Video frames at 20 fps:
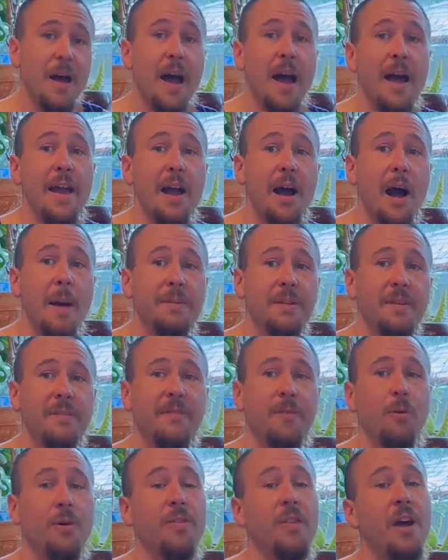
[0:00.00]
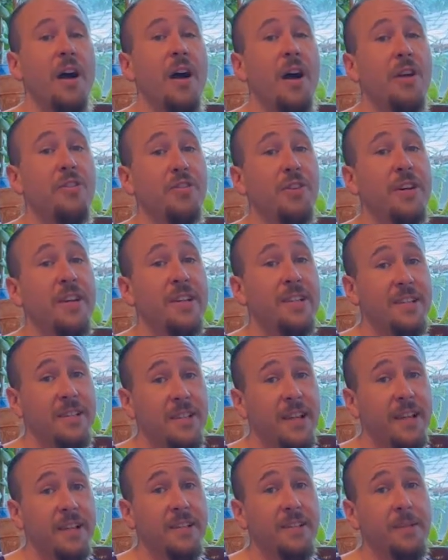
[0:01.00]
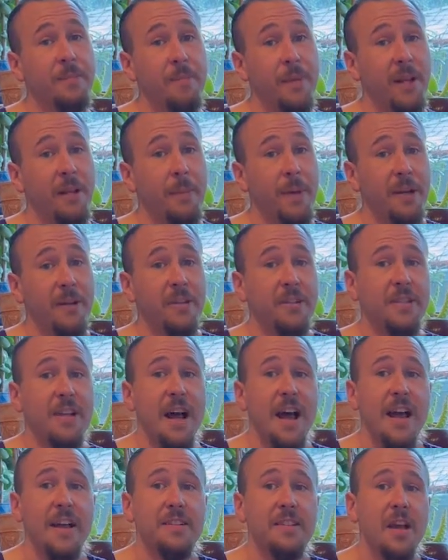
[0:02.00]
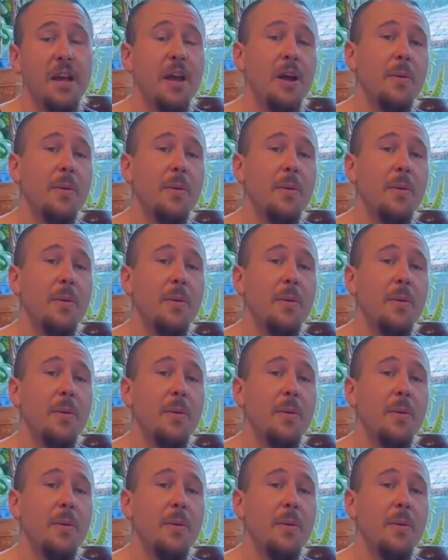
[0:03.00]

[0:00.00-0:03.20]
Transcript: I opted for the 106 millimeter size,